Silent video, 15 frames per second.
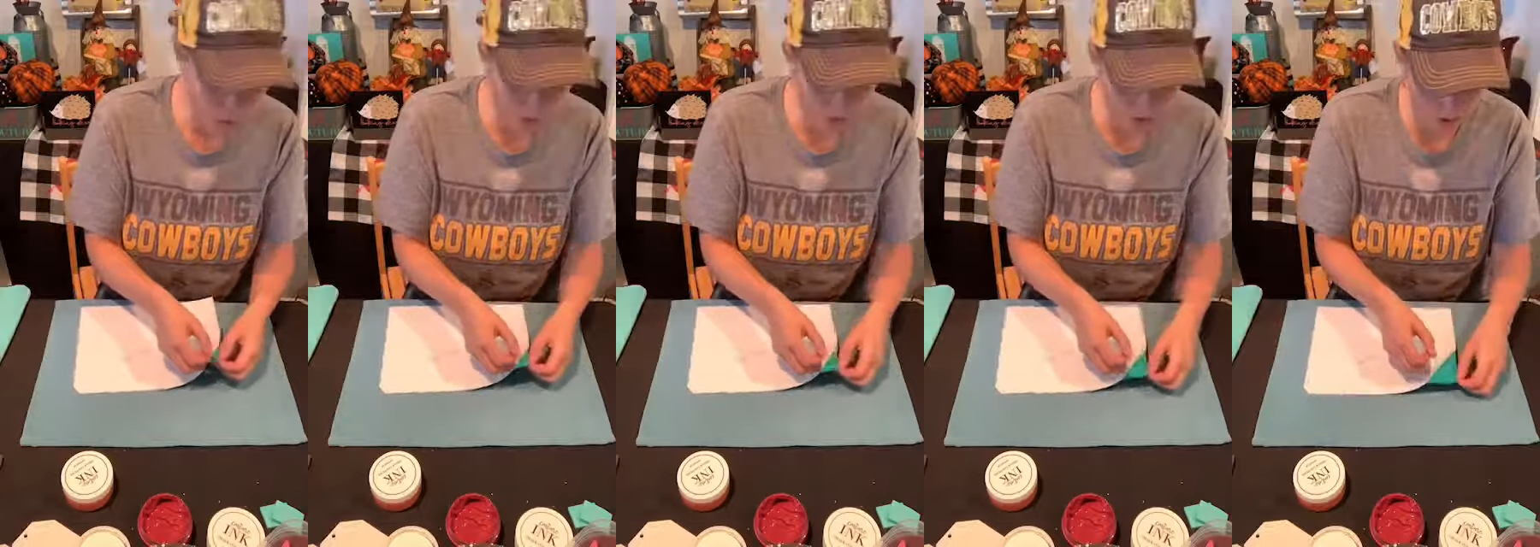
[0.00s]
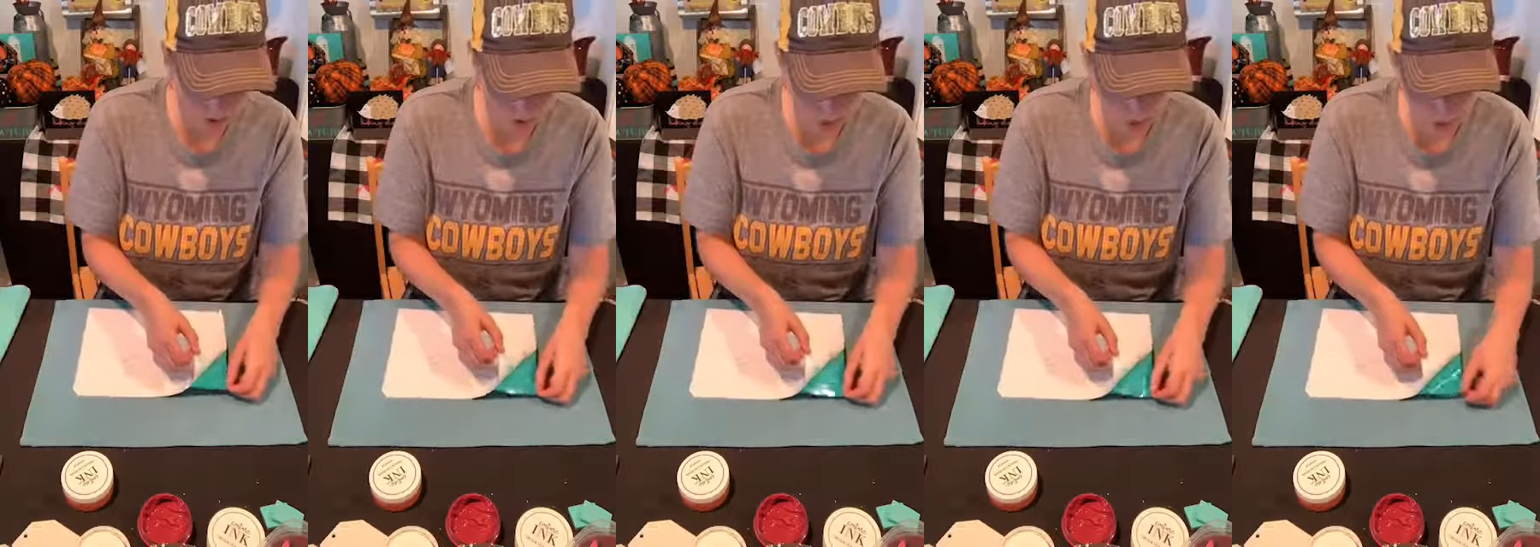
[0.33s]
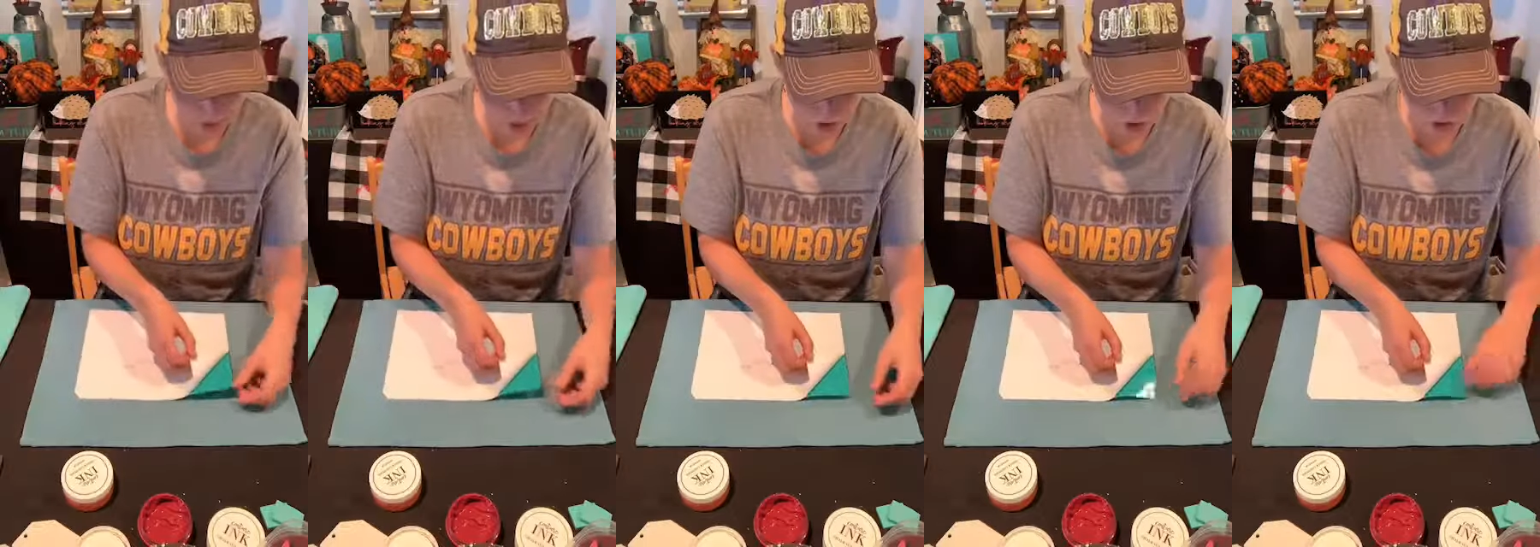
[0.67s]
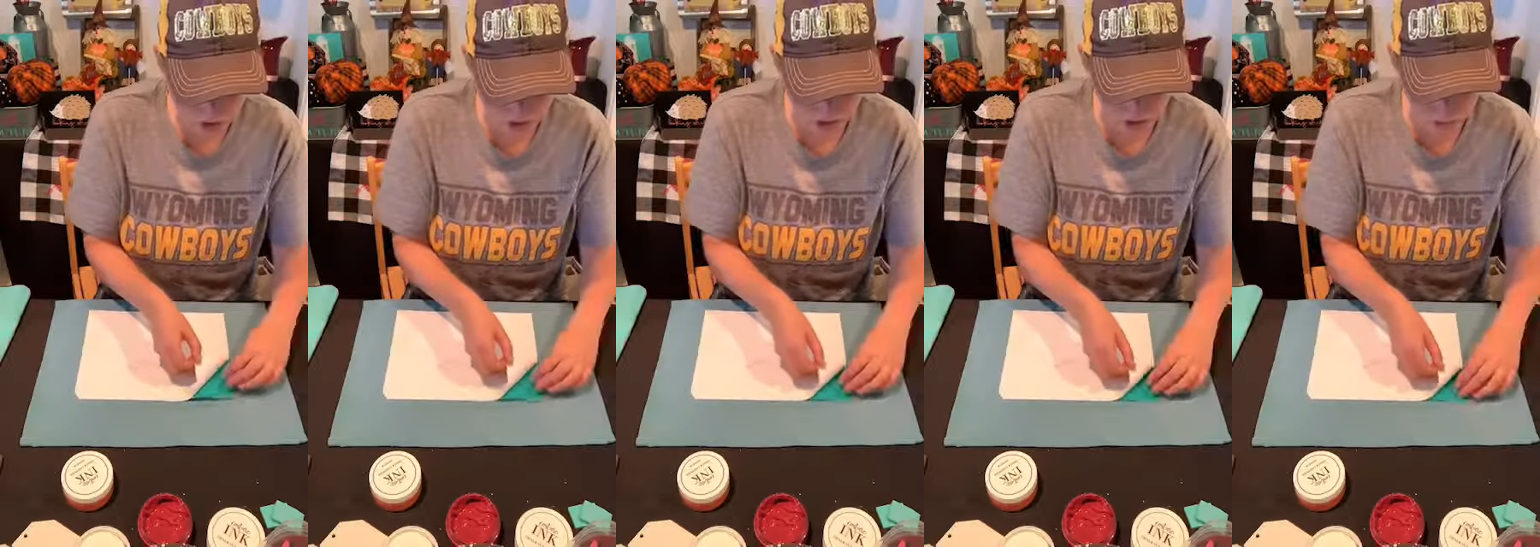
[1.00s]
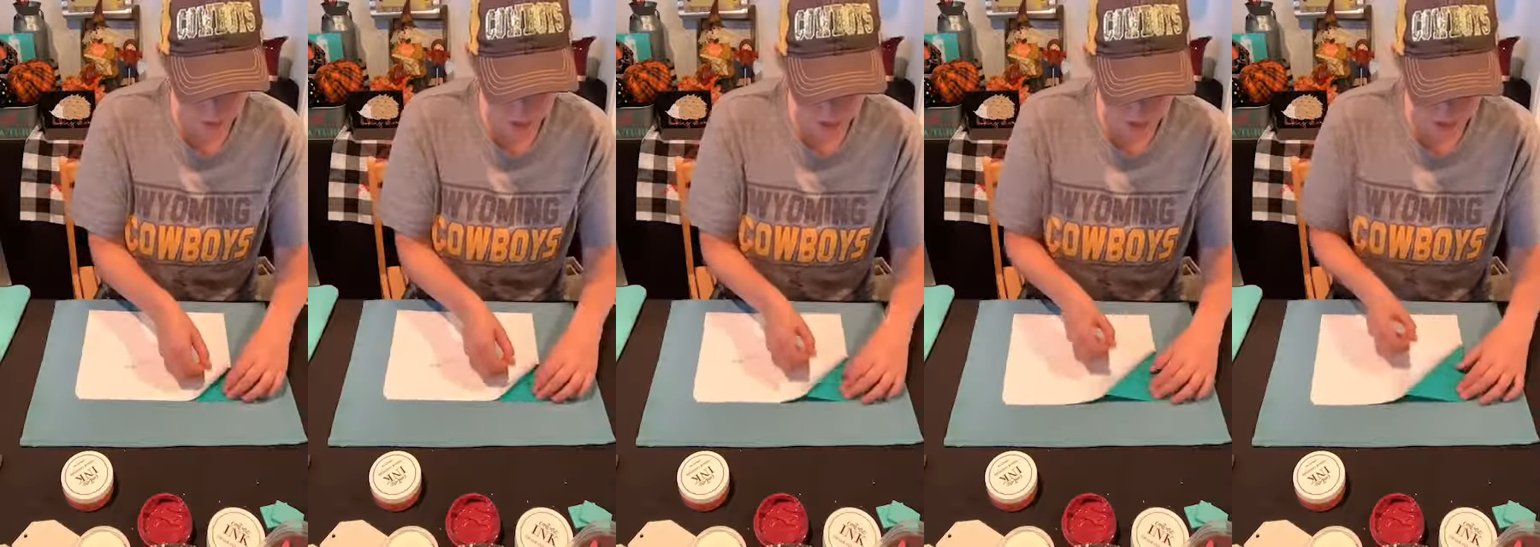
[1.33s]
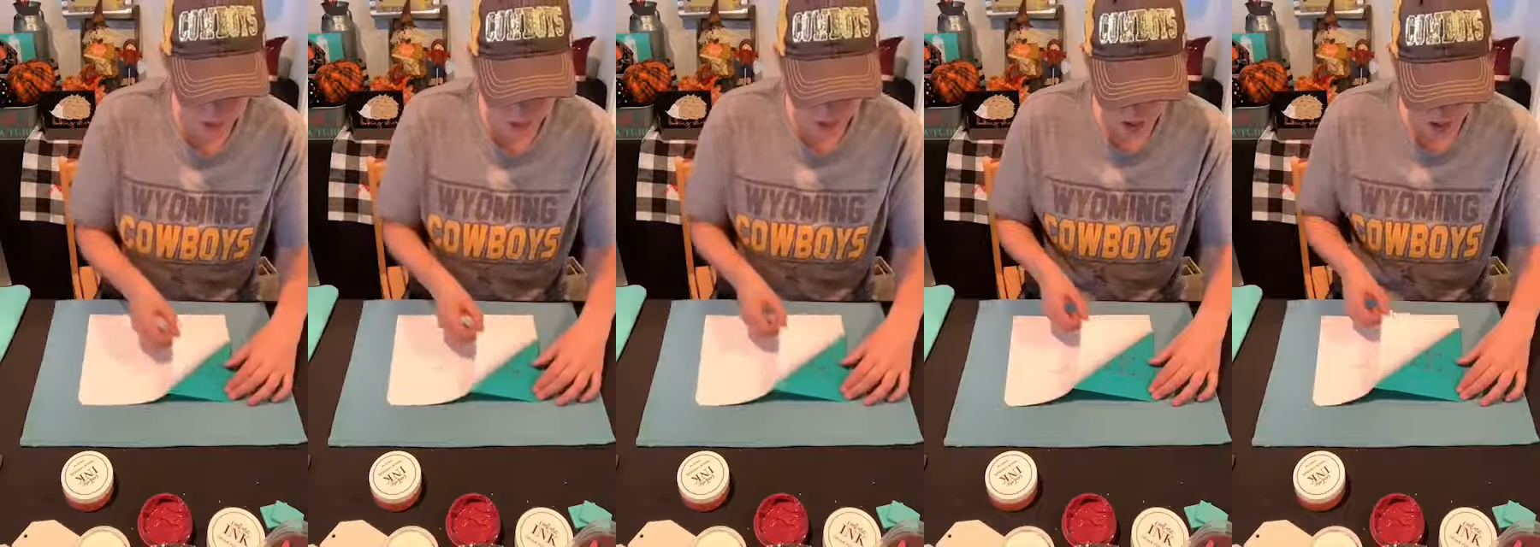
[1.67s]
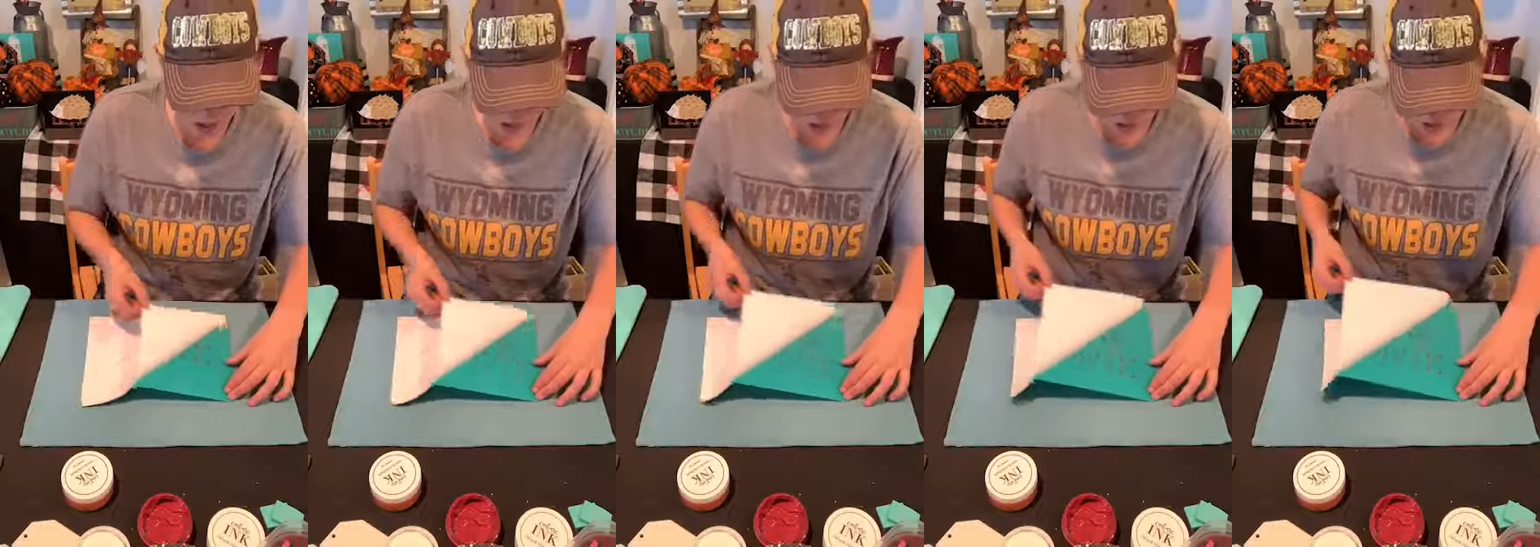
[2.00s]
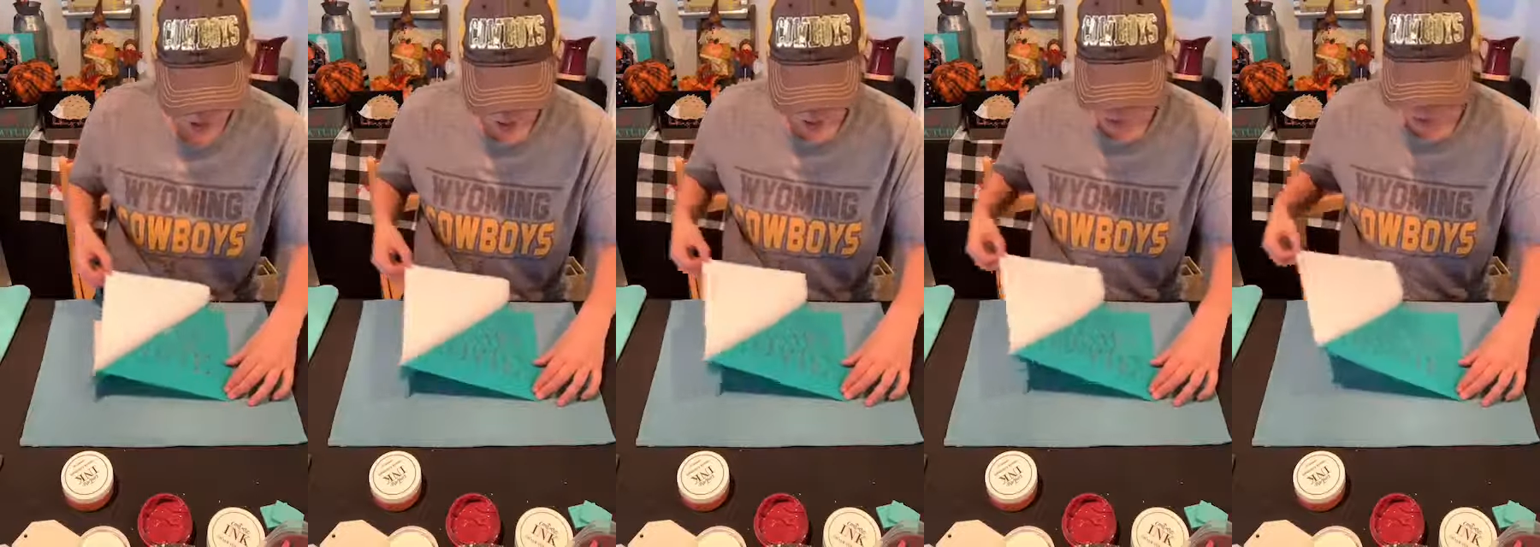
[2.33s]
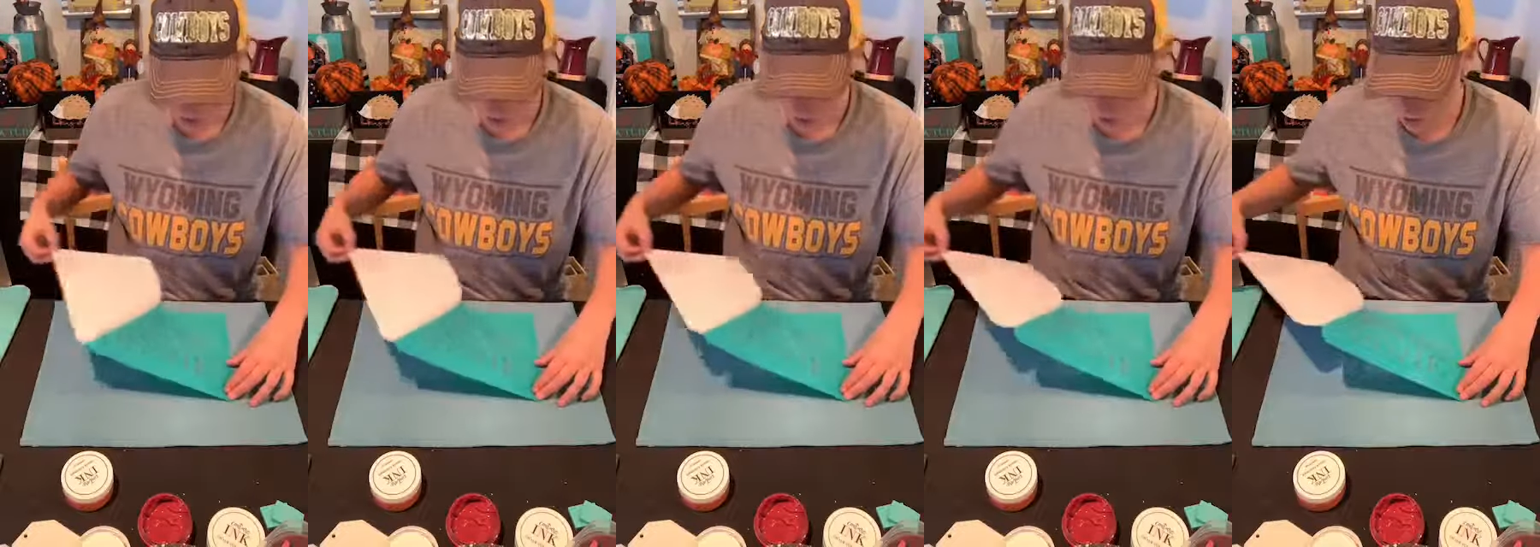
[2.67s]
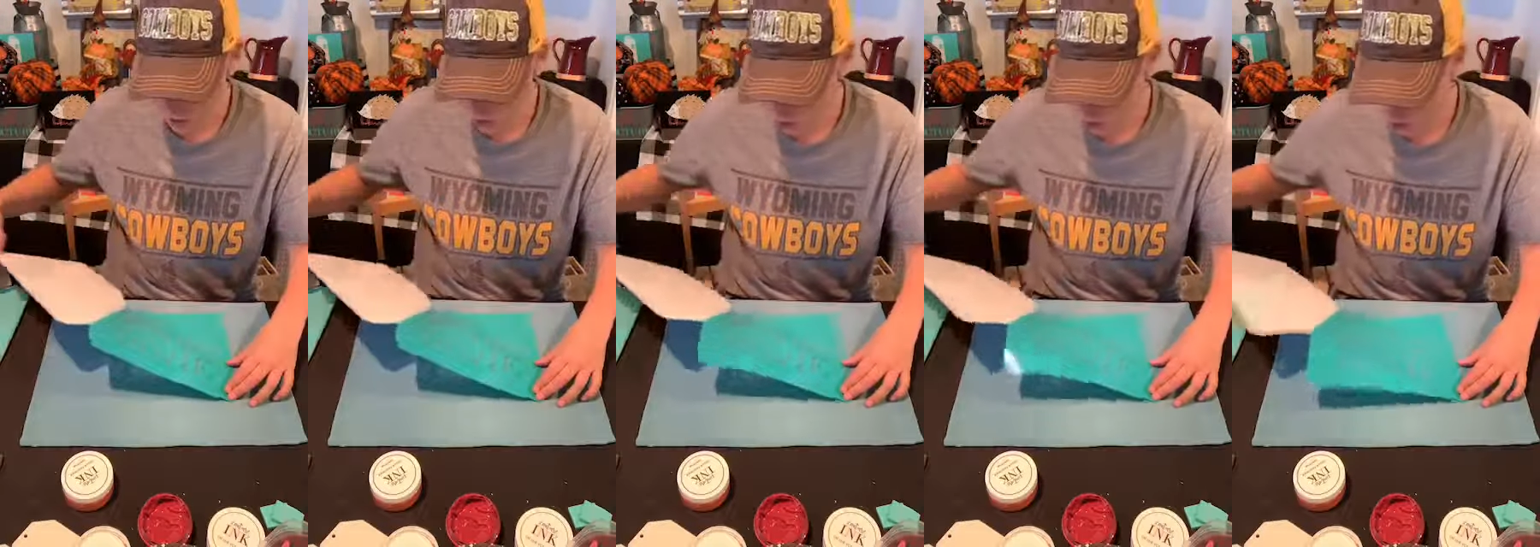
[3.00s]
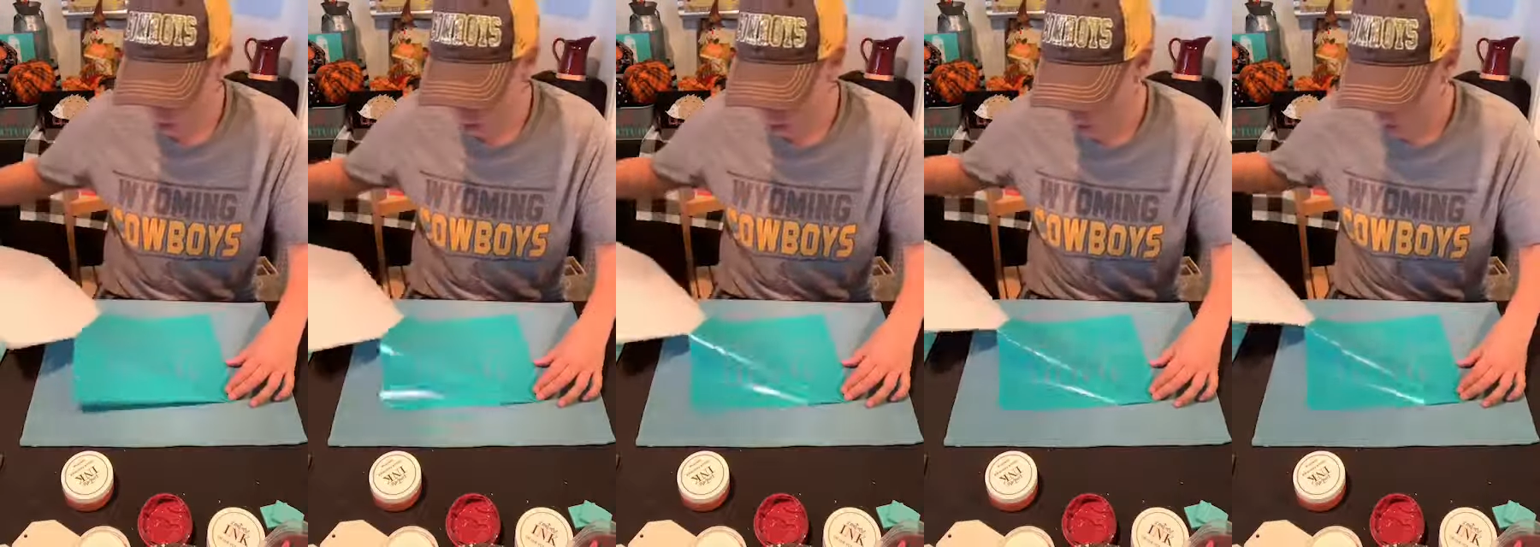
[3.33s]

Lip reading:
(no speaker visible)